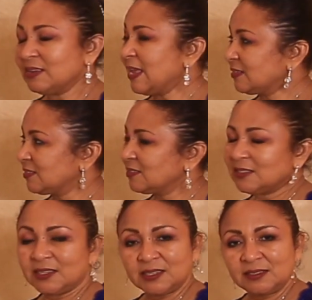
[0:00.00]
Next
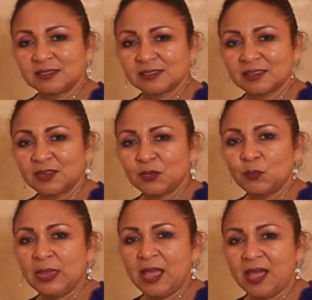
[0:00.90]
to it,
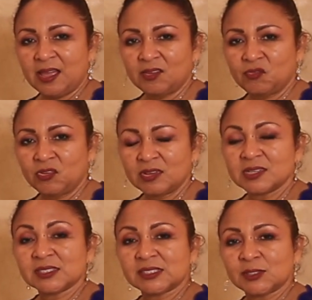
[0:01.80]
we have
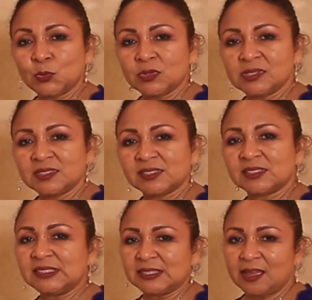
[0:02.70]
Soul's
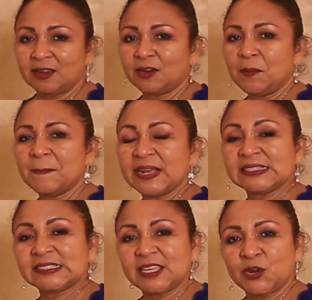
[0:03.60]
Desire by
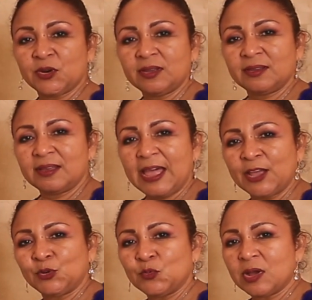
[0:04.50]
Sarah
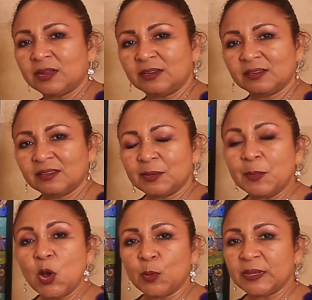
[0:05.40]
Anuradha
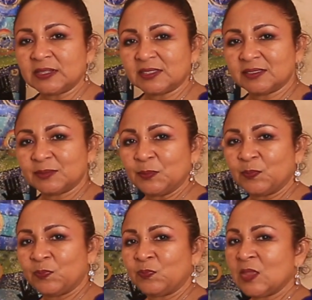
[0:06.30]
Mohammed.
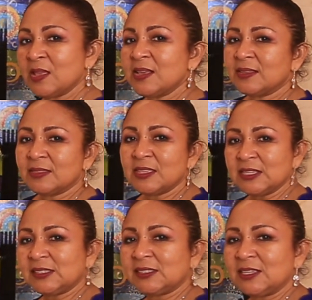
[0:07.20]

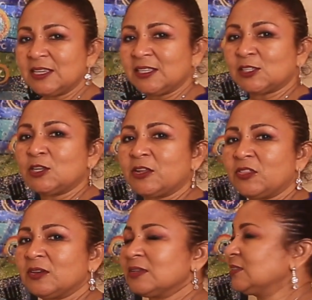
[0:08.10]
This is
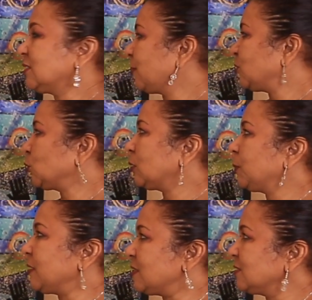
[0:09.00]
another conceptual
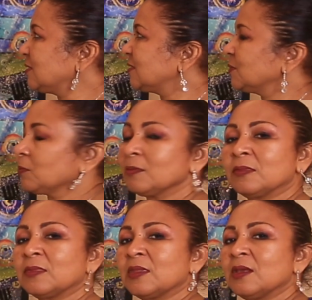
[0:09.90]
piece
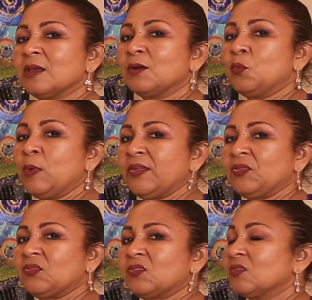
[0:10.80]

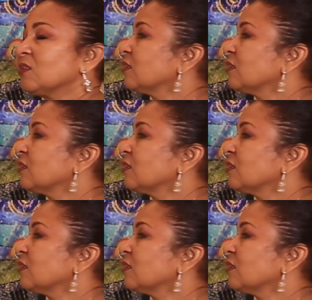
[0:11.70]
with